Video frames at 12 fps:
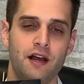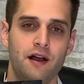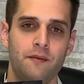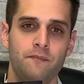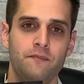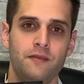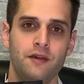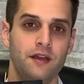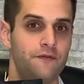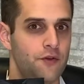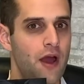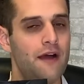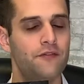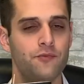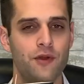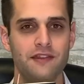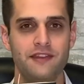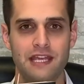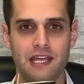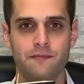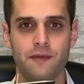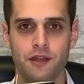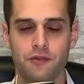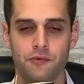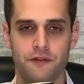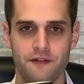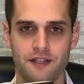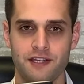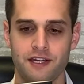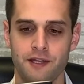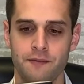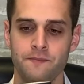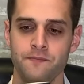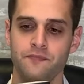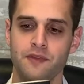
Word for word: Um, if you haven't read the E-Myth Revisited,